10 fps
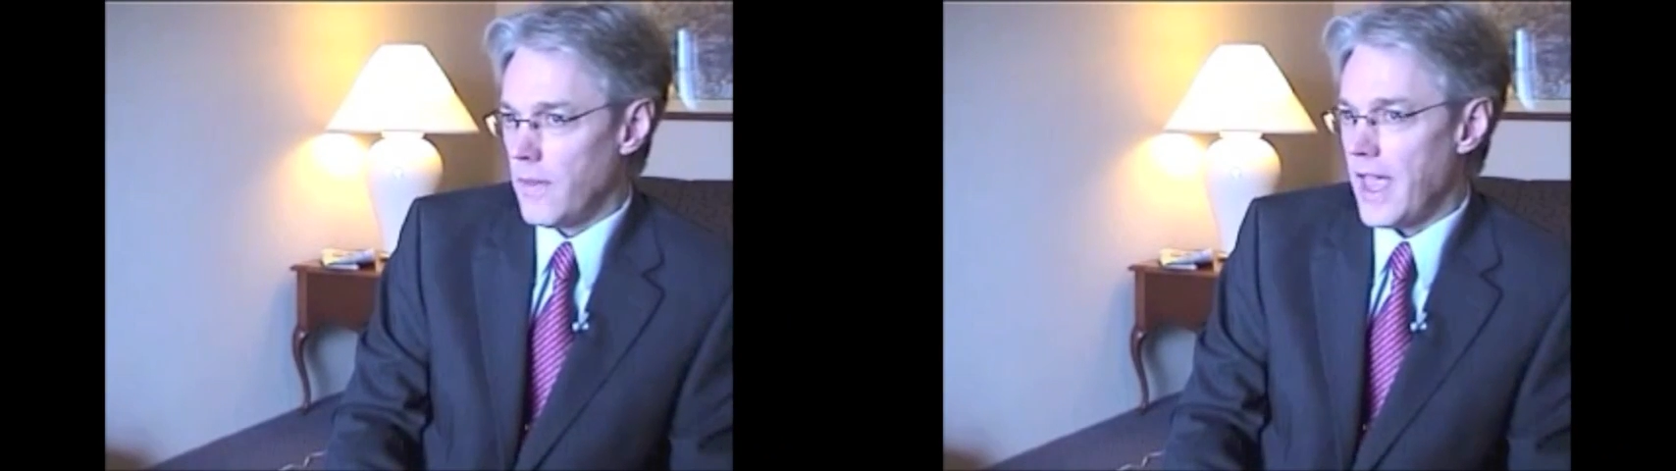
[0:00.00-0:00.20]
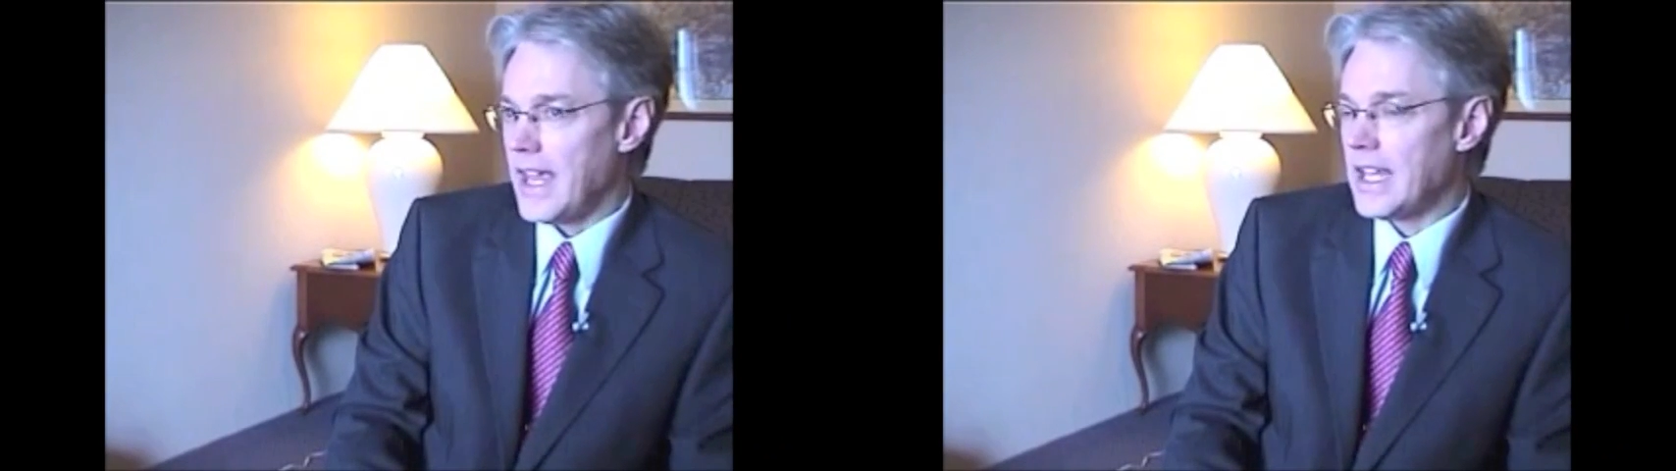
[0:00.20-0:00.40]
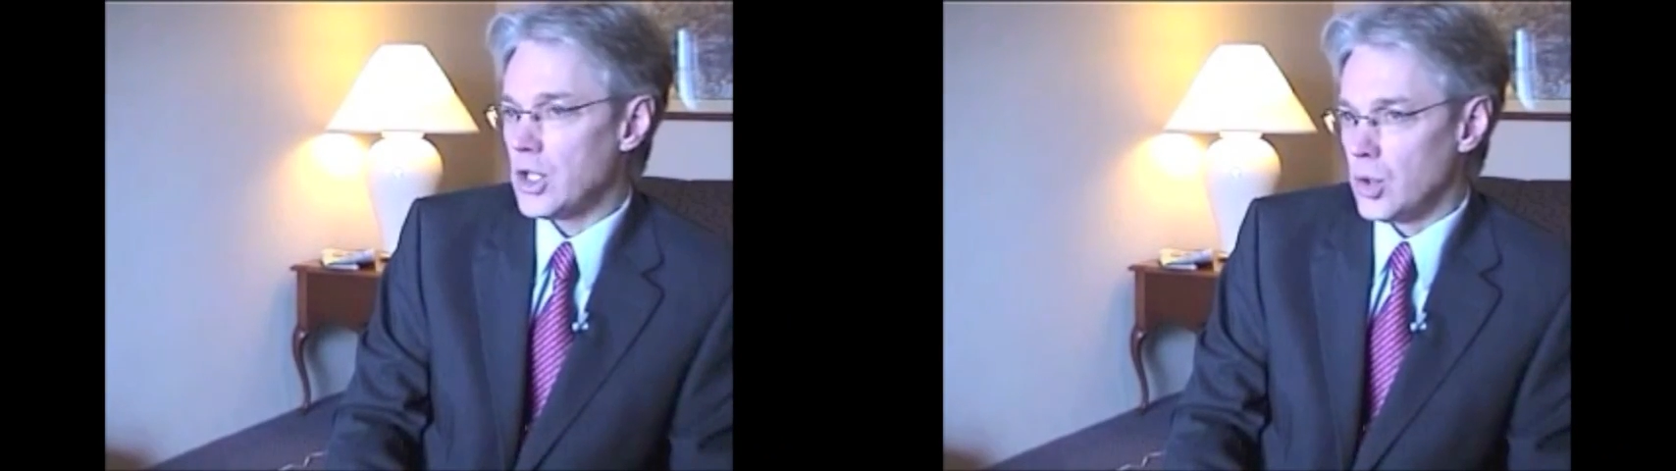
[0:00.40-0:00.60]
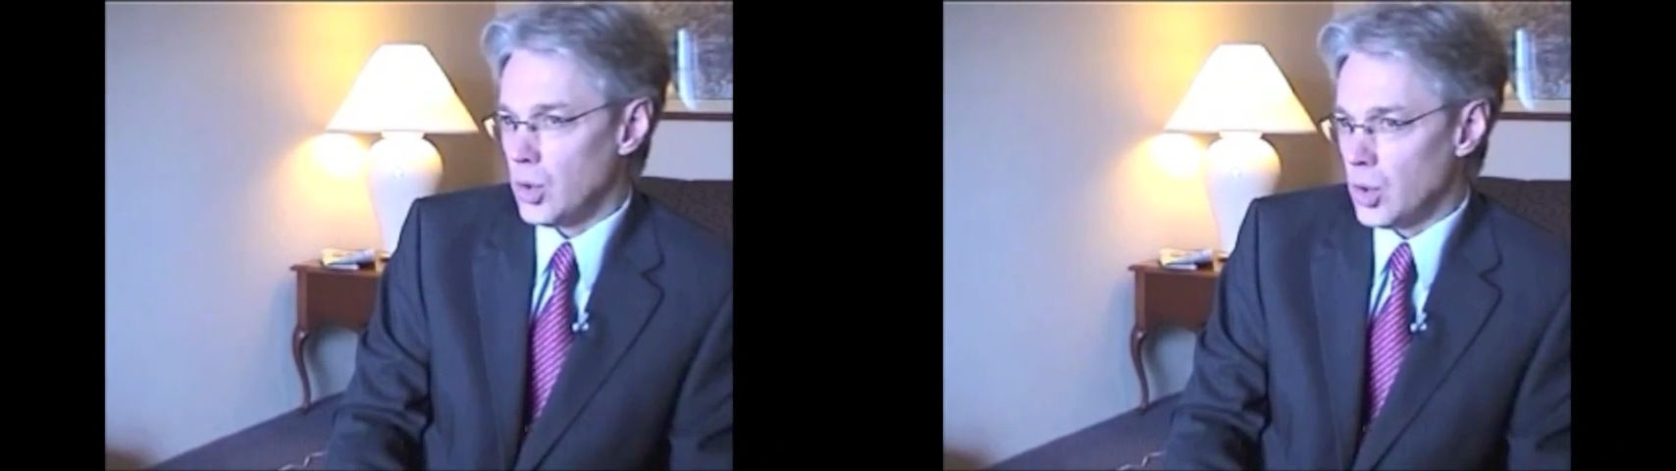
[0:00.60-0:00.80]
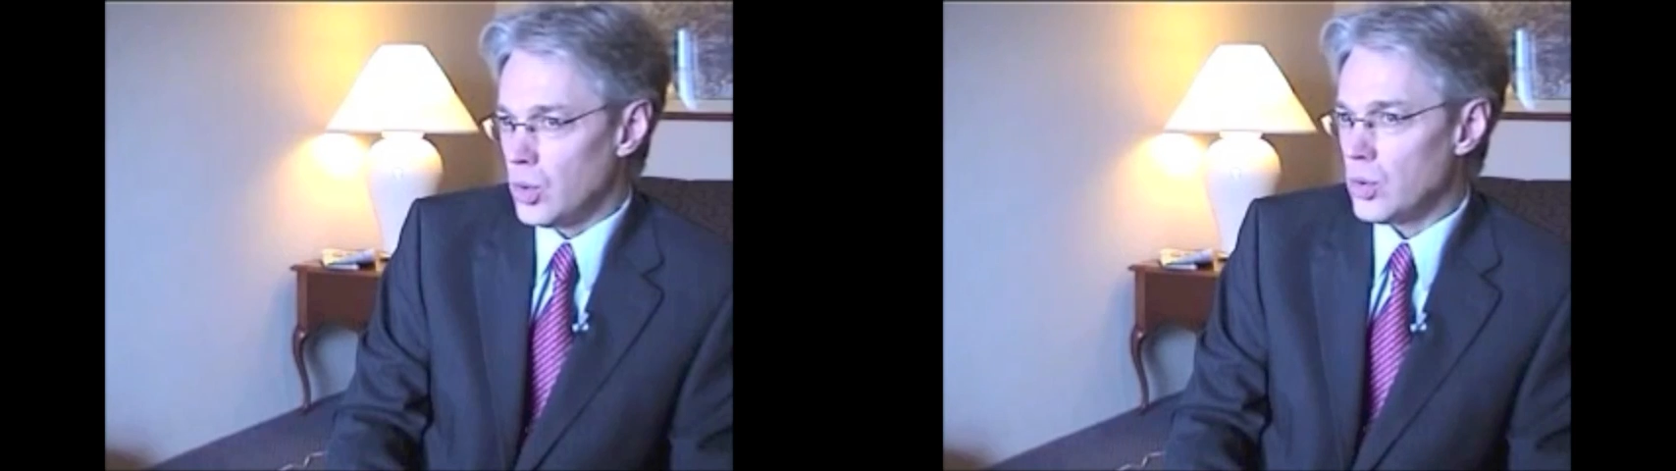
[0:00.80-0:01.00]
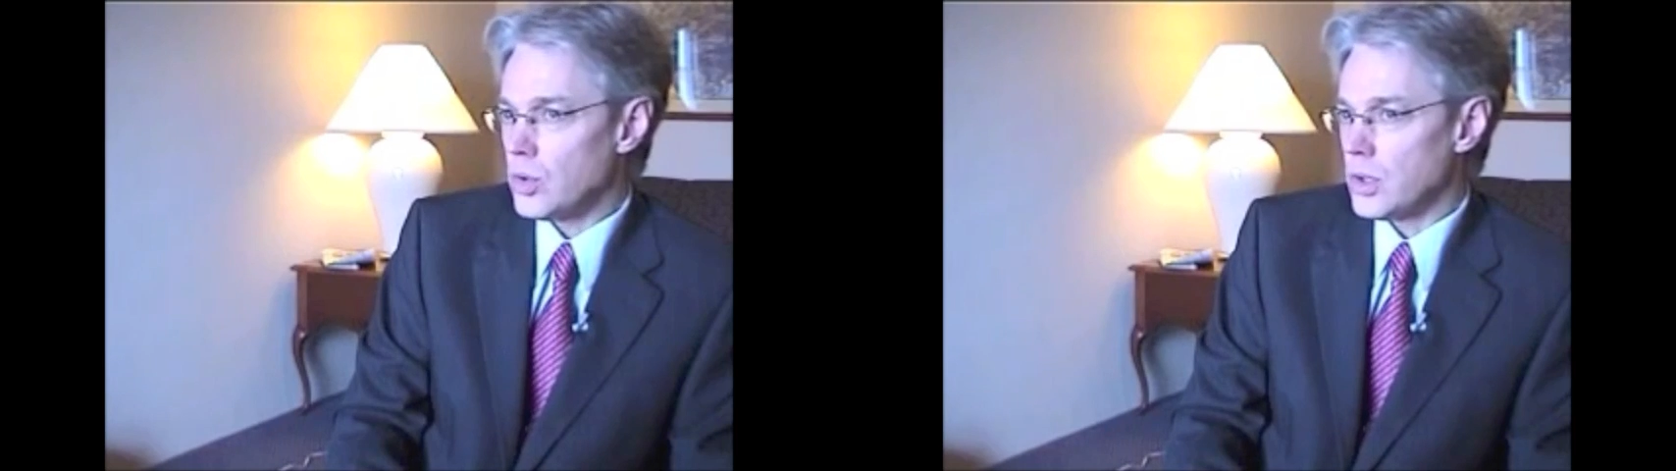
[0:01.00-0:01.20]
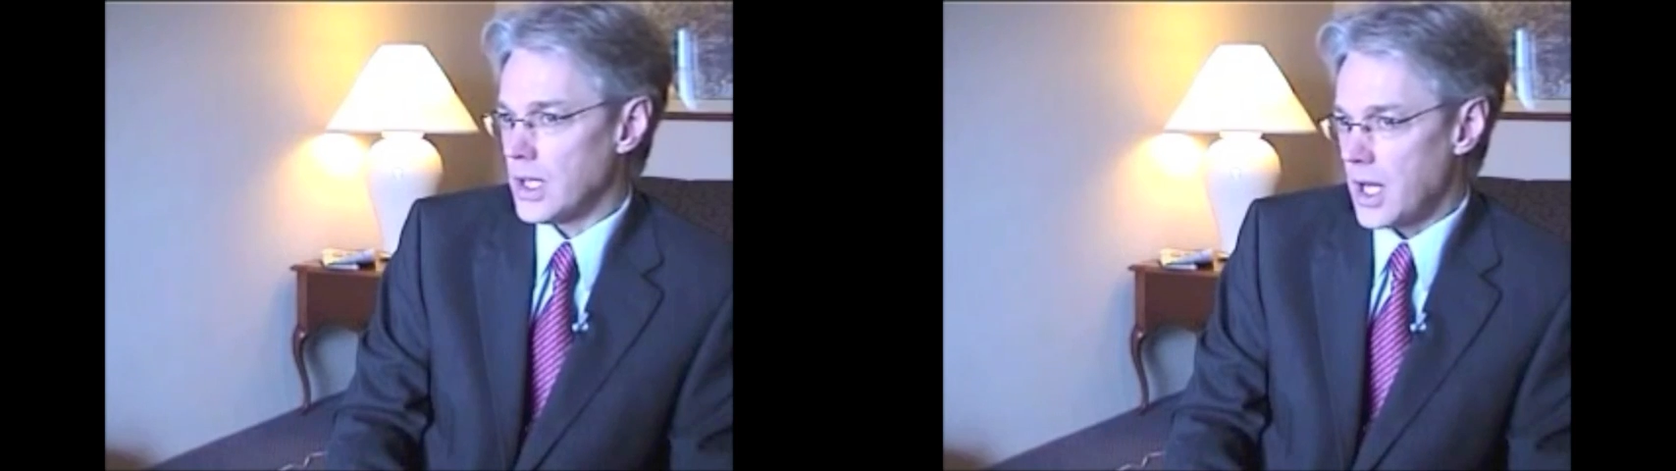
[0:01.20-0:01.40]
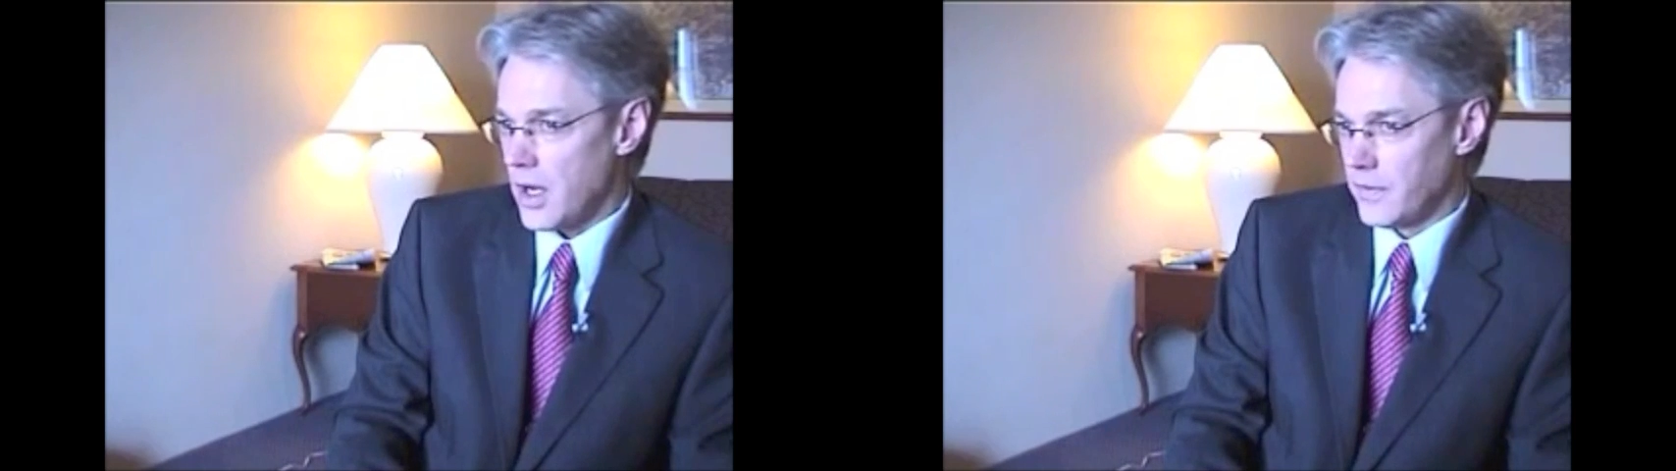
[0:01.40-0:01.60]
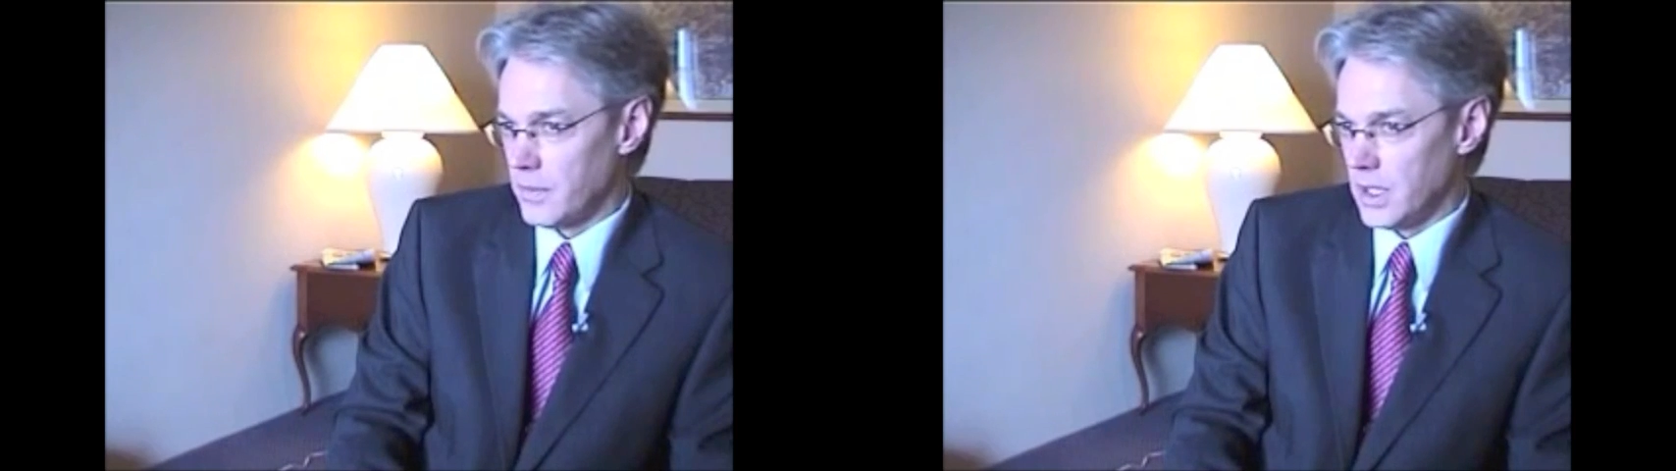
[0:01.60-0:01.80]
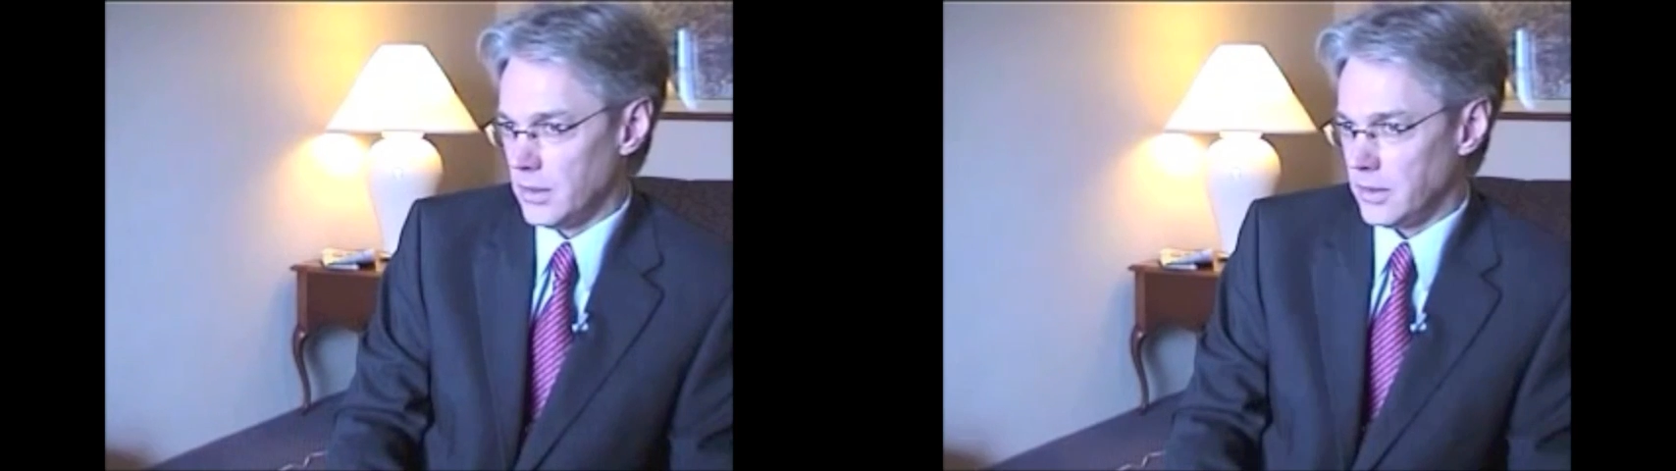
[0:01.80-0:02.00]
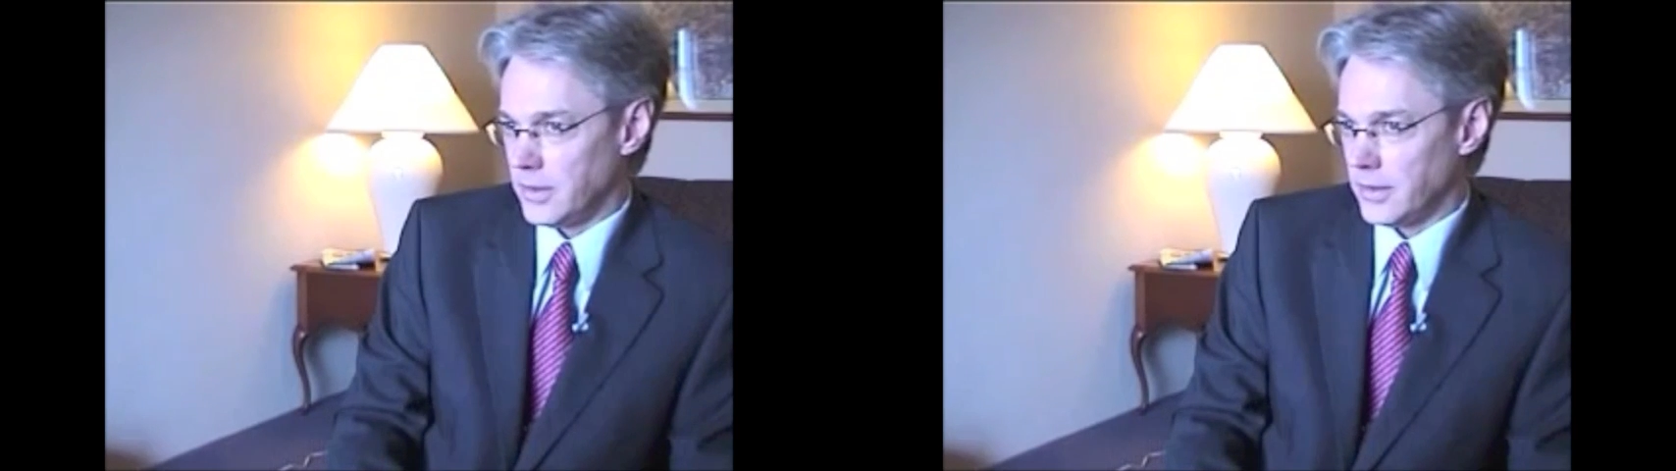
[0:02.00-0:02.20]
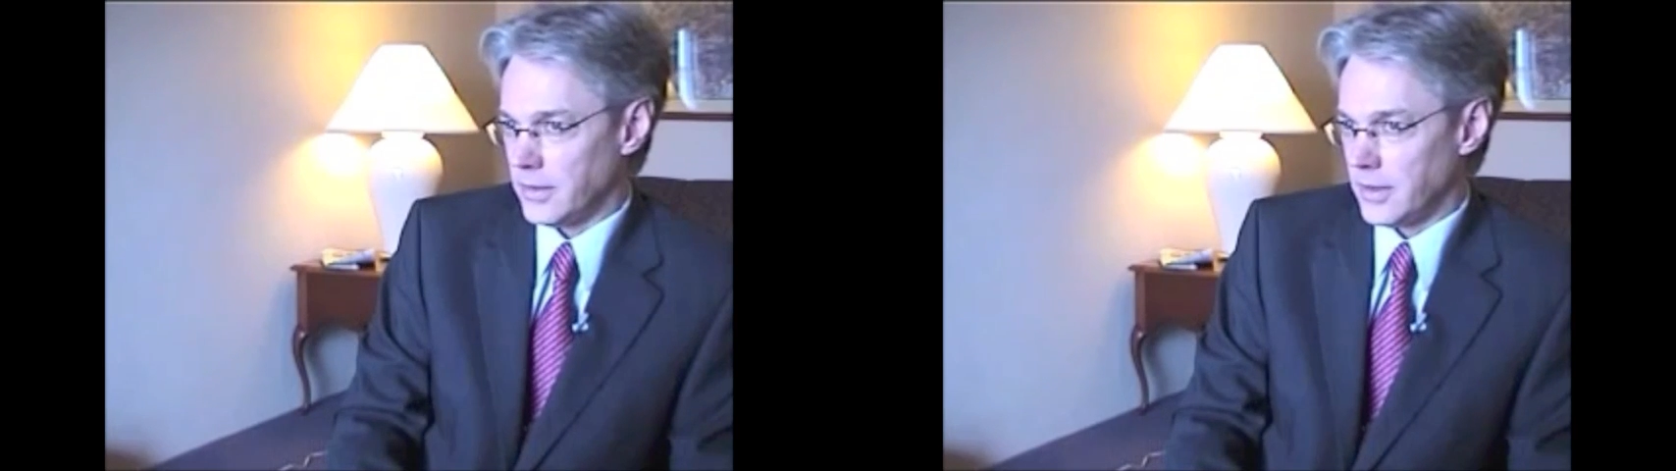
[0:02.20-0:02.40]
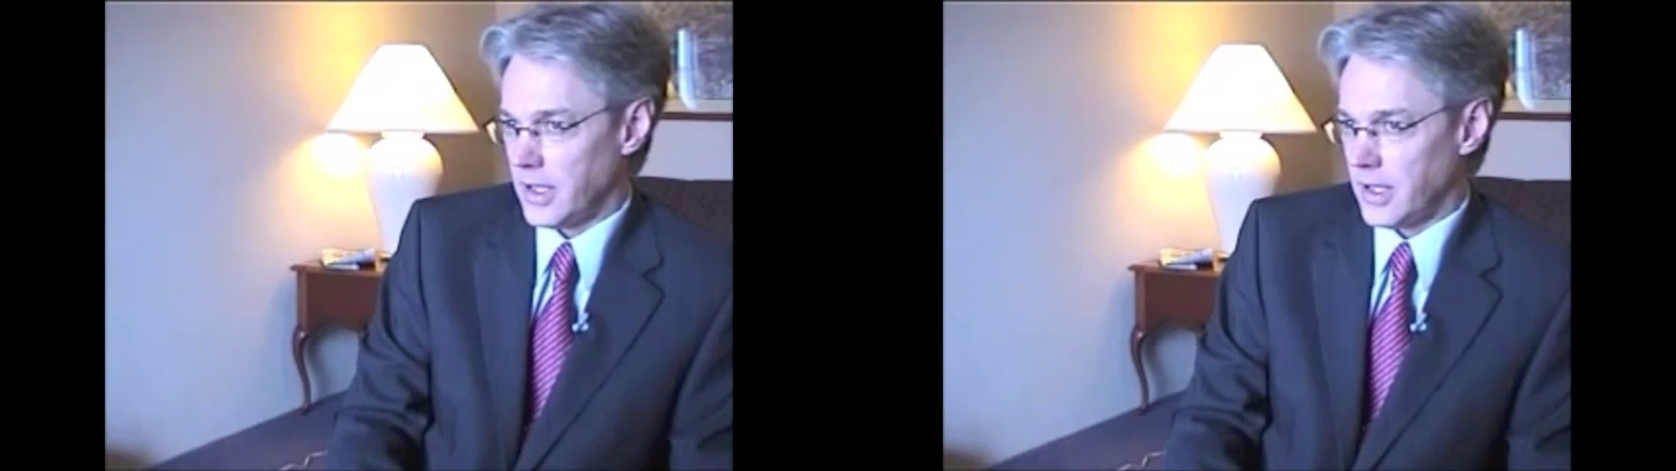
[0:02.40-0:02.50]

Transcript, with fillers: they can use the governments